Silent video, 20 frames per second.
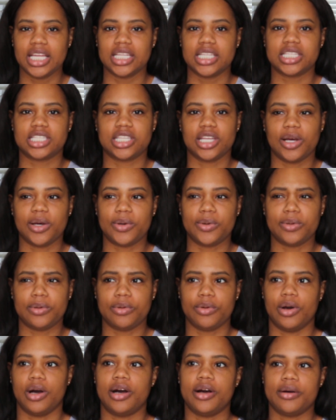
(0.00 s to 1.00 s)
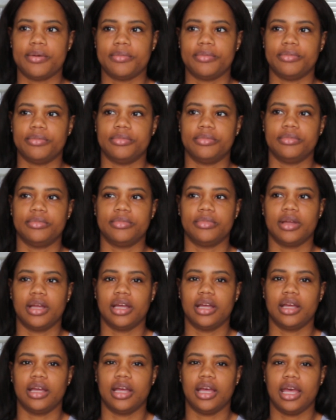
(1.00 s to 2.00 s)
So
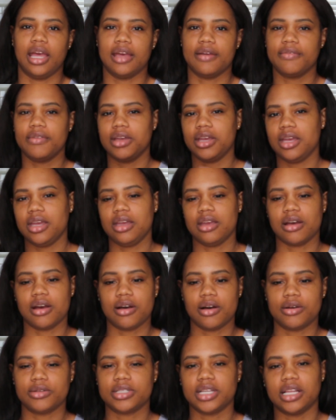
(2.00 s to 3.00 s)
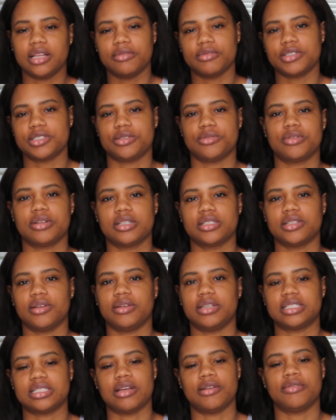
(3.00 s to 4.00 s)
every hotel and resort is
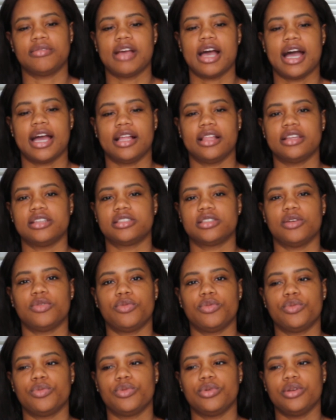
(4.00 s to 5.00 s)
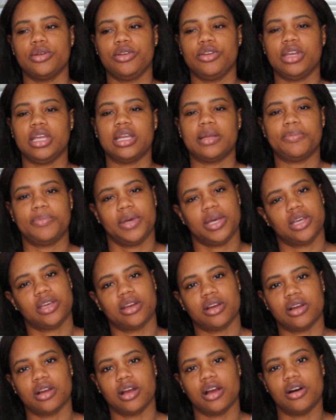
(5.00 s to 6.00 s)
on its own island. So you need to pick
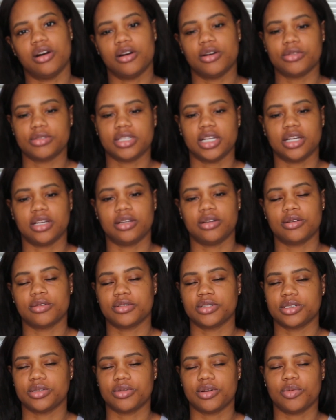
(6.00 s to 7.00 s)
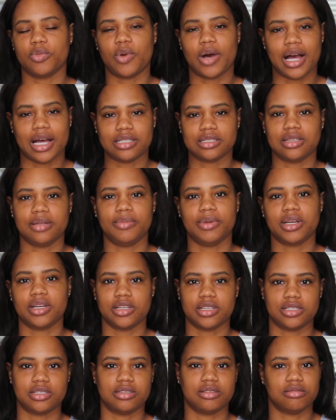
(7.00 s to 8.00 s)
your hotel or resort wisely,
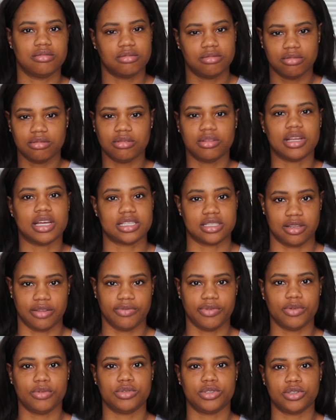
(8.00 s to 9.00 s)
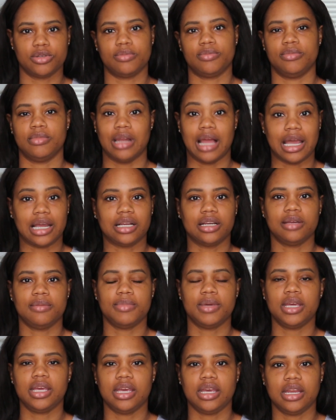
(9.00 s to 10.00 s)
because that's the food you'll likely
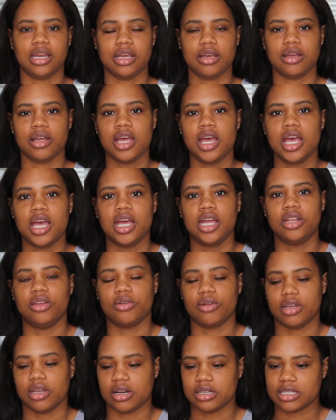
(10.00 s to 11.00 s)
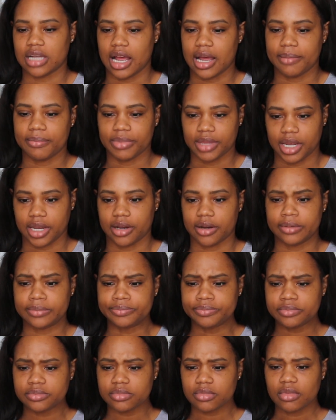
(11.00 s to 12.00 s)
be eating during your time
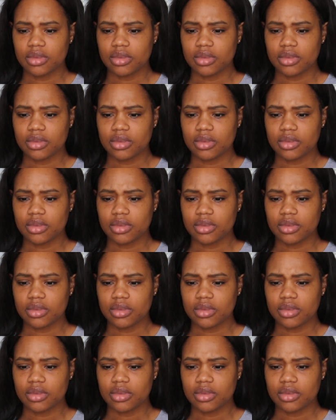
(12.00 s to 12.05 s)
there.